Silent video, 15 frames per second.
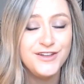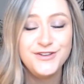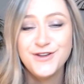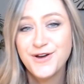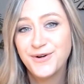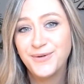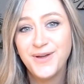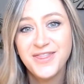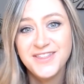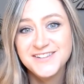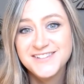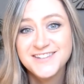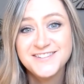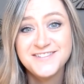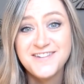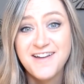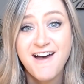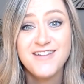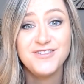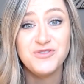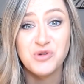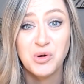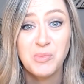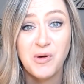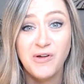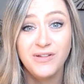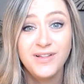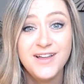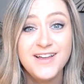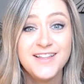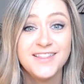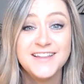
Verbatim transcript: No, this is not normal.